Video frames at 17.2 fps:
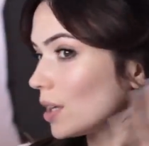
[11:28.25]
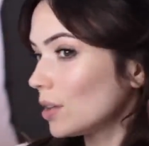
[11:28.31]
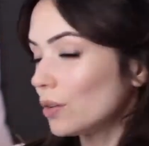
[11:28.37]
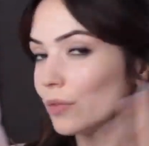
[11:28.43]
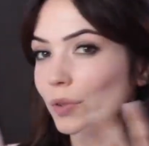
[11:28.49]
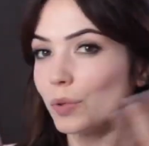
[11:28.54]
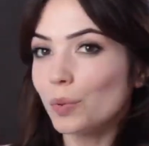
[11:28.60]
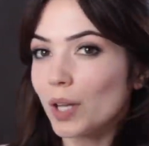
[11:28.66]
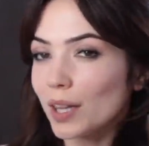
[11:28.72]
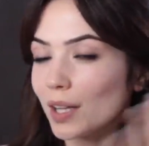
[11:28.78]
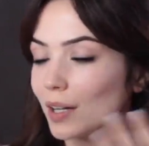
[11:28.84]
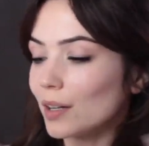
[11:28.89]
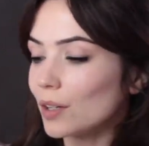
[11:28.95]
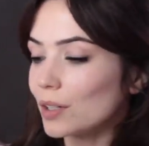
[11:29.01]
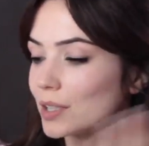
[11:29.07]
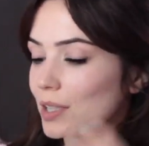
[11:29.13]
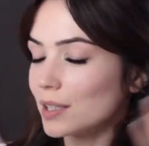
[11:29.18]
I love the way that
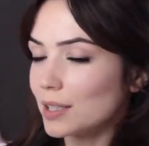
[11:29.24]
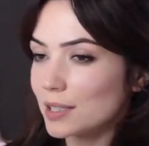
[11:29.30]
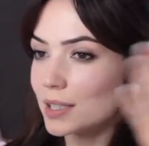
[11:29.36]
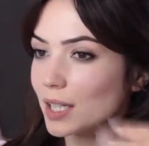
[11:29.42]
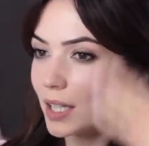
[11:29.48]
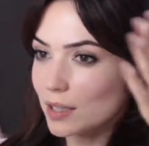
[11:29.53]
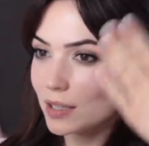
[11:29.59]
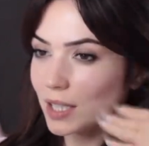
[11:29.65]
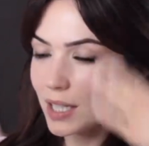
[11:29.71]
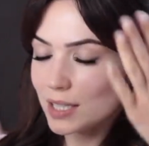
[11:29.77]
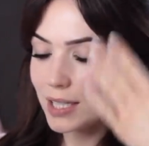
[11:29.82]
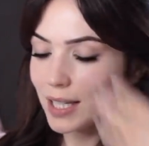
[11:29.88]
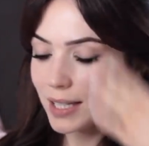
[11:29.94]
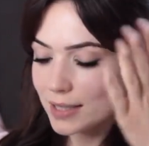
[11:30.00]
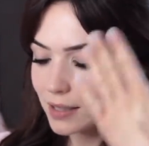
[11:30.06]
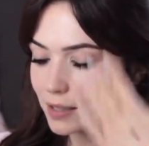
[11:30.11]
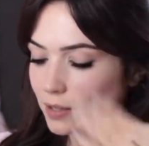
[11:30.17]
it looks on the skin. It
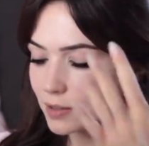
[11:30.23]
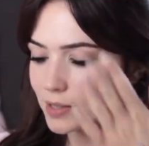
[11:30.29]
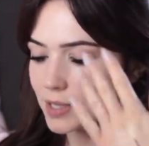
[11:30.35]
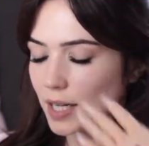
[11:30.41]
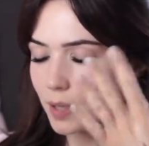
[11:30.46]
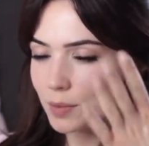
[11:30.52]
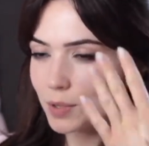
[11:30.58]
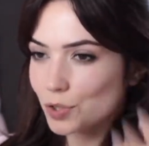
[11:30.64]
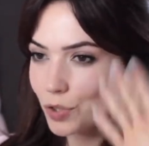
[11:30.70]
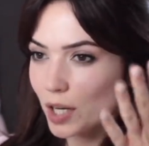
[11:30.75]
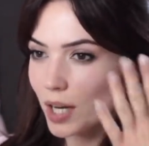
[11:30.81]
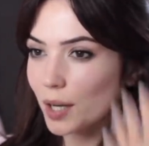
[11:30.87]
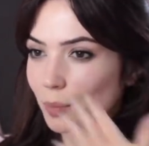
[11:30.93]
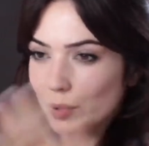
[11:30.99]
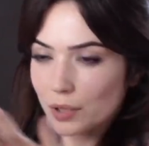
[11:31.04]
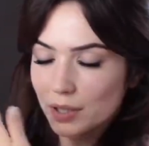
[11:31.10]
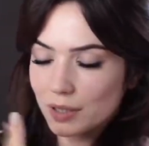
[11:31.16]
takes a little time to
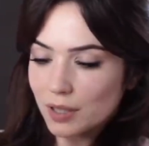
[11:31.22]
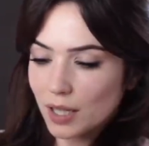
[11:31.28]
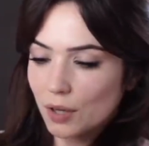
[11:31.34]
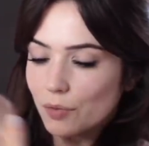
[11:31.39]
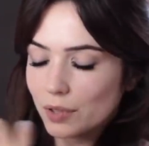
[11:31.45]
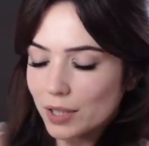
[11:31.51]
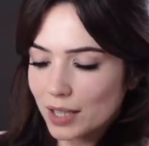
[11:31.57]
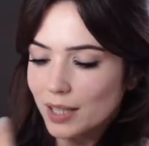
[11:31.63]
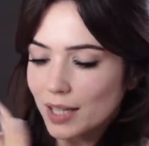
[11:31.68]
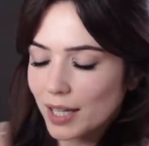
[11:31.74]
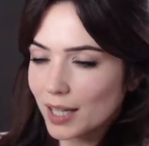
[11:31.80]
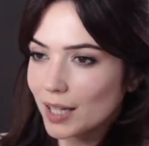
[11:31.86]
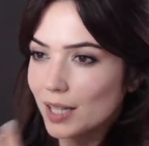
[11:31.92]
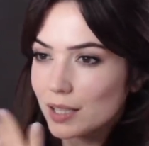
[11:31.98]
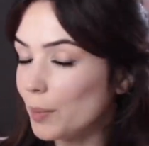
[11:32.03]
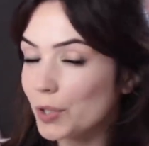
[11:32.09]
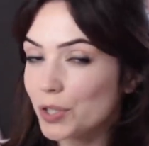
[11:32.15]
dry, but I really
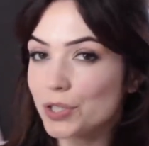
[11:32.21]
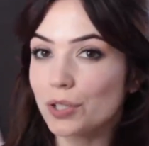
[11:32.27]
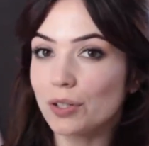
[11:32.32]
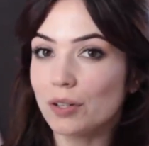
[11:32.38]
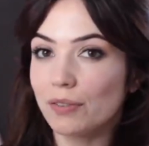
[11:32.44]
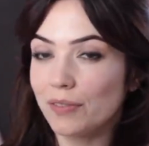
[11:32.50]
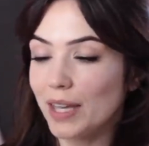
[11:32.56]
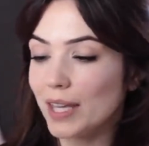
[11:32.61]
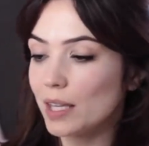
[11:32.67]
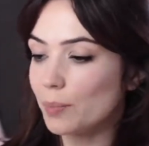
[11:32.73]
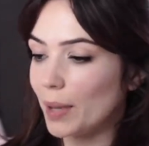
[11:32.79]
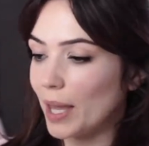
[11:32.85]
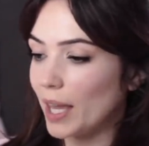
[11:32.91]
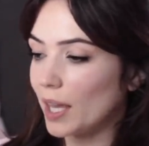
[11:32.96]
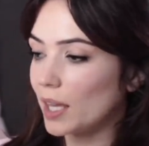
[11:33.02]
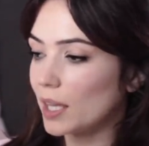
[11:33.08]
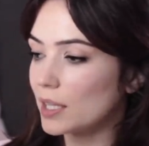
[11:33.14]
like it. I'm also going to fake
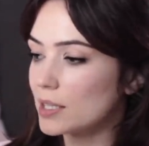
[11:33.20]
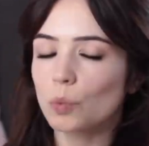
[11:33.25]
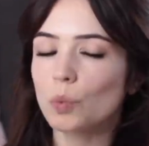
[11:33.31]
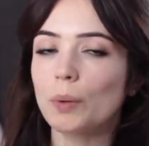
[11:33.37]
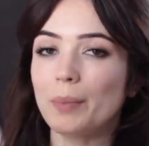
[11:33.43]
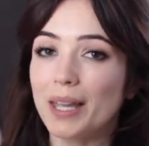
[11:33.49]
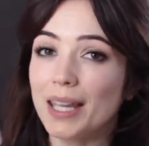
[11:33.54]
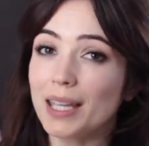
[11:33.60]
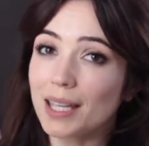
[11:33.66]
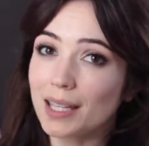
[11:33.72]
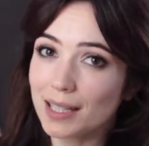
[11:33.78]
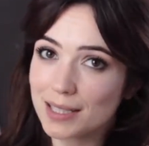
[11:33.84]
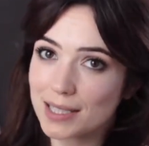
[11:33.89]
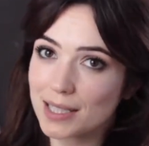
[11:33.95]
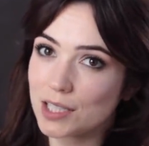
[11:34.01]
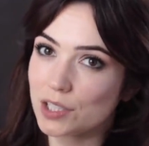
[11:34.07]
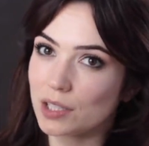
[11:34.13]
bake. What baking
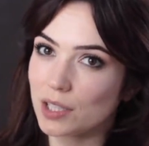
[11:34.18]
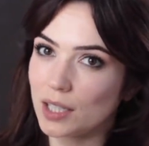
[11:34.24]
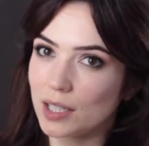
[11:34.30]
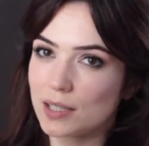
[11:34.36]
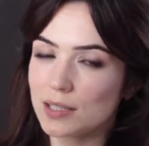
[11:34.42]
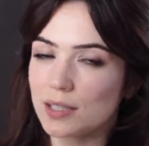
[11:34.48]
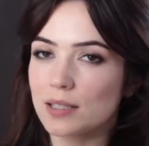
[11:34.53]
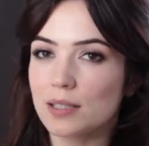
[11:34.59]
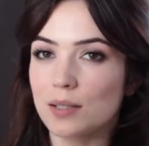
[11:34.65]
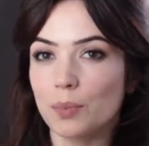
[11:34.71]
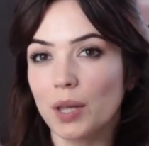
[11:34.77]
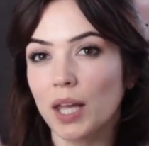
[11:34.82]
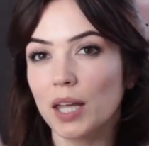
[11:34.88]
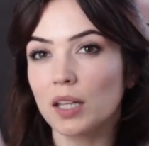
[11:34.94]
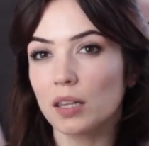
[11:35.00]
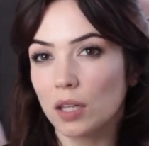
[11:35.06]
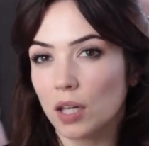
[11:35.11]
essentially is
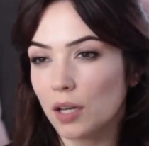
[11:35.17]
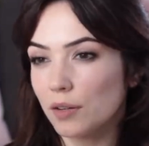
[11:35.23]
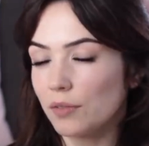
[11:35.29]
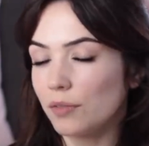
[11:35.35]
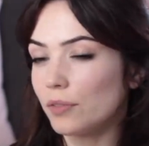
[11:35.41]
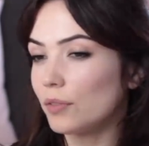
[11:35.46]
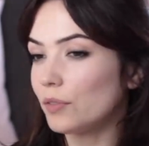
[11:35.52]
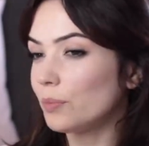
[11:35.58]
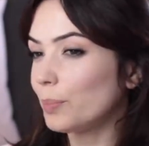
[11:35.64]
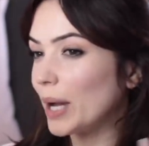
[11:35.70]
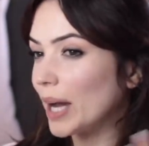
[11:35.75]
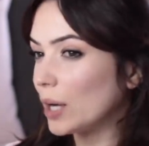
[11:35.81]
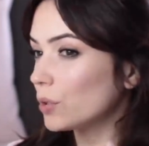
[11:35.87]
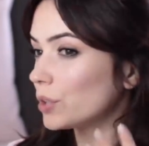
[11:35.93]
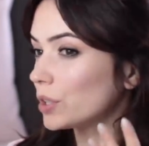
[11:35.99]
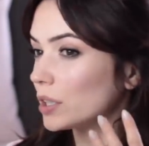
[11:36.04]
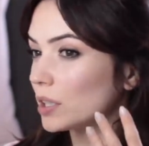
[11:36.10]
applying a lot of
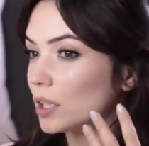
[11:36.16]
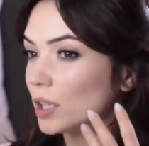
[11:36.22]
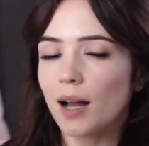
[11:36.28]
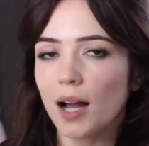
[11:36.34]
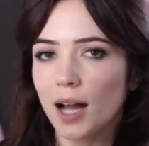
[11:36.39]
powder.